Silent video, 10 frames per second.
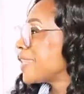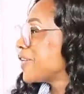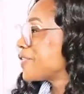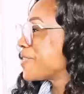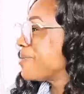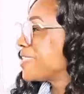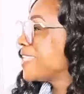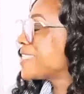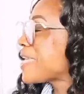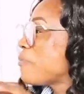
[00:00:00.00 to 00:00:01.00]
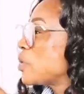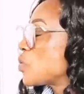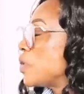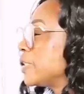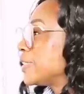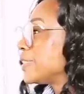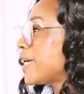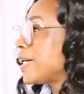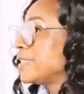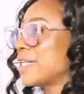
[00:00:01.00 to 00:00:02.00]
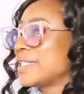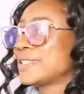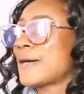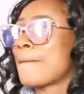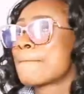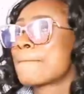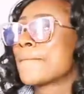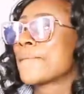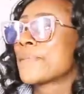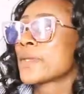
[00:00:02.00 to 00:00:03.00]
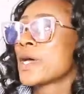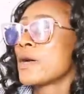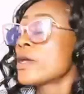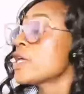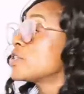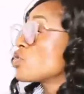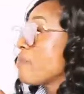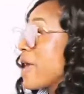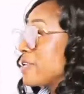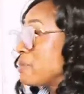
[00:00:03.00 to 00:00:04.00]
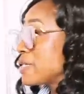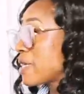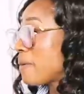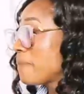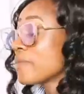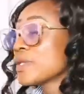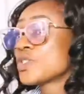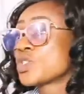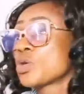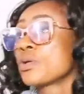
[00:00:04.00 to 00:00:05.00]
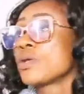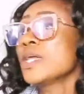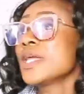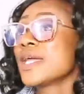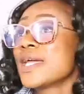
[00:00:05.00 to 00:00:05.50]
Thank you so much. This helped me to understand that it reminded me some story.